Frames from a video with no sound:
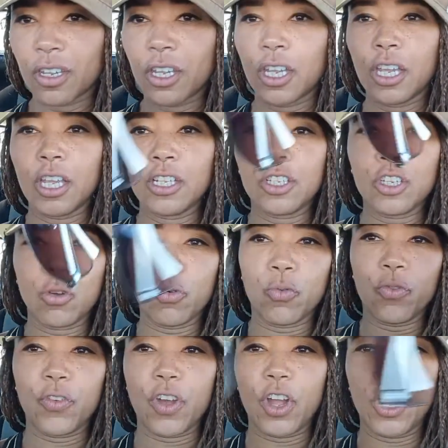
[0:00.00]
It
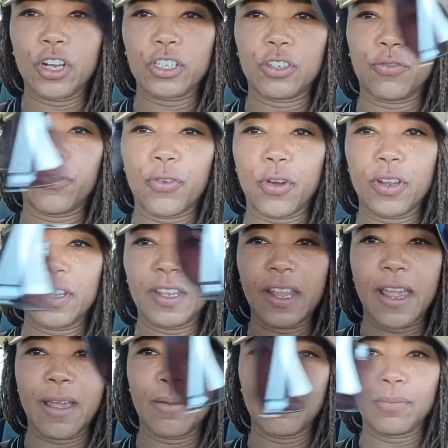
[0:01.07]
worked for
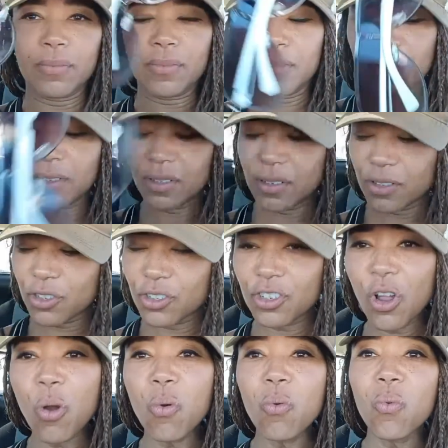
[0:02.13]
them.
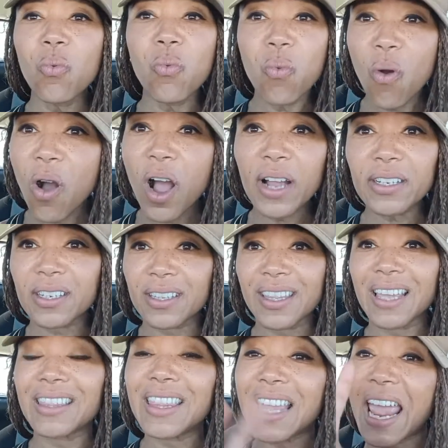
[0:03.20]
So what
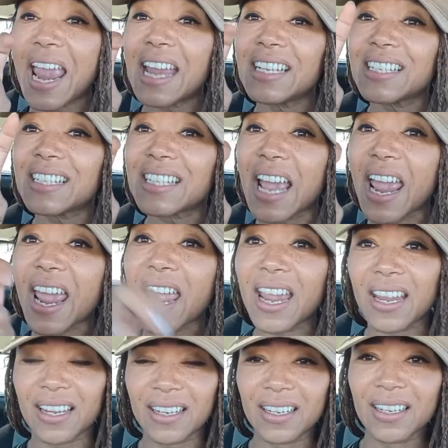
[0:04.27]
did they
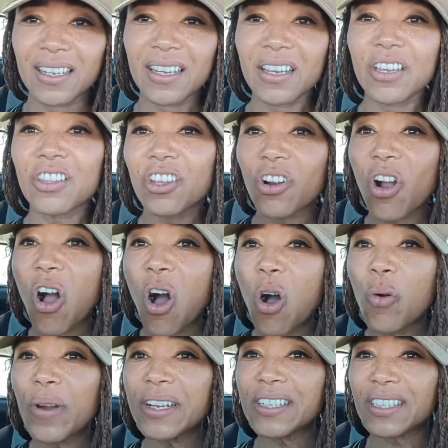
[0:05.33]
say? They're
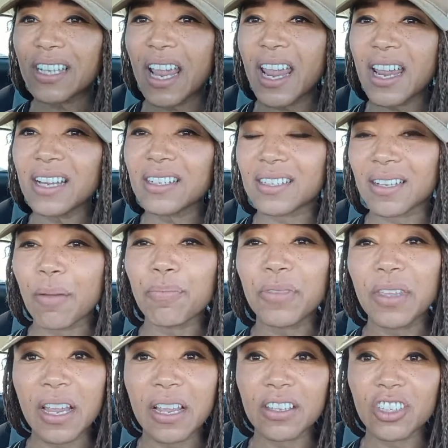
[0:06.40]
always saying
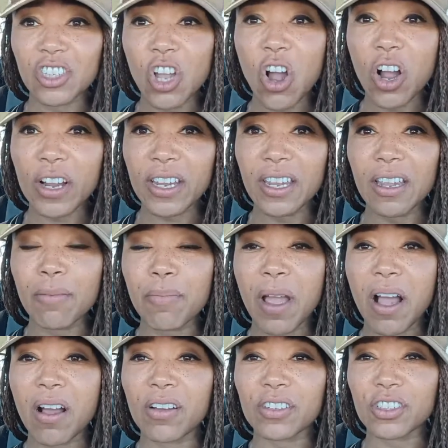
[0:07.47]
something. Talking
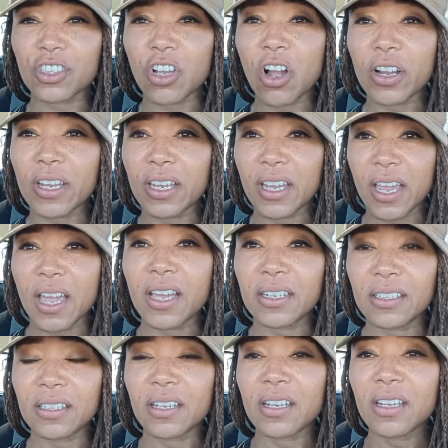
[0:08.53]
mouths, talking
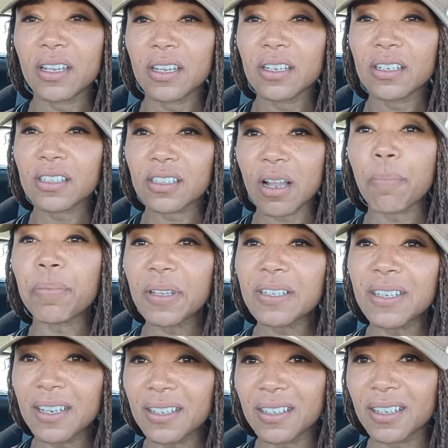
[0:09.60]
heads. Stop
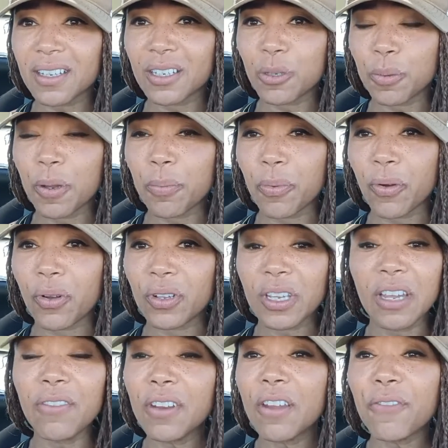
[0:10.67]
listening to these people.
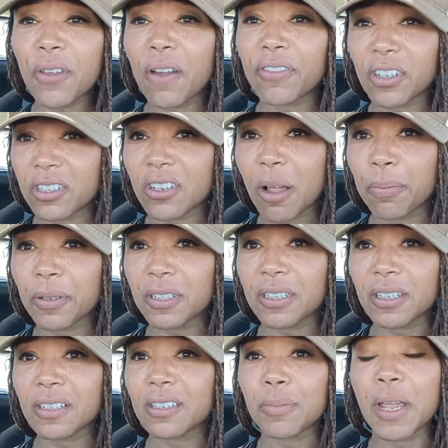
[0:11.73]
Even if you have to stop
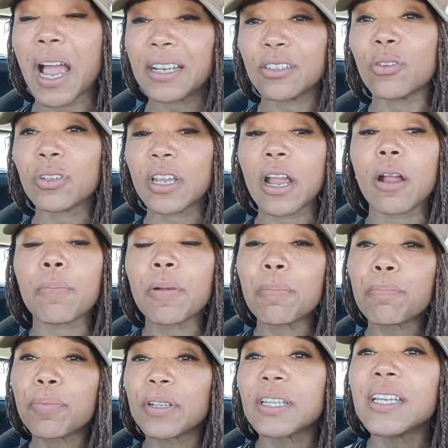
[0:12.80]
listening to me, I don't care. But
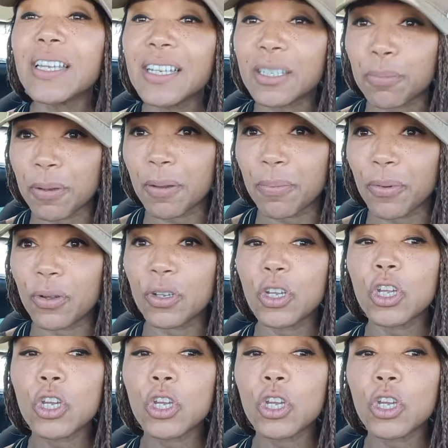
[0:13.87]
please, people,